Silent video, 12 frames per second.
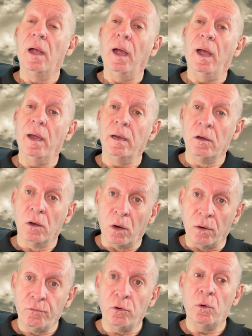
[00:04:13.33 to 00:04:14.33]
a
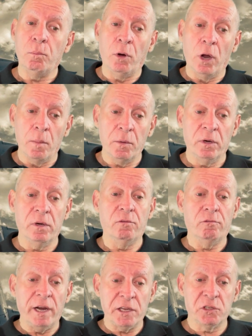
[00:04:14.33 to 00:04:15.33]
lawful permanent
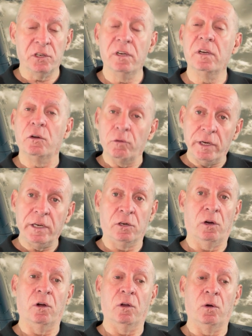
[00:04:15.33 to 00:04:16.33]
resident green
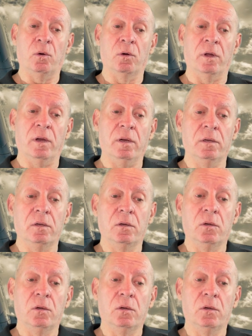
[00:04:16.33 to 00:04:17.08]
card holder,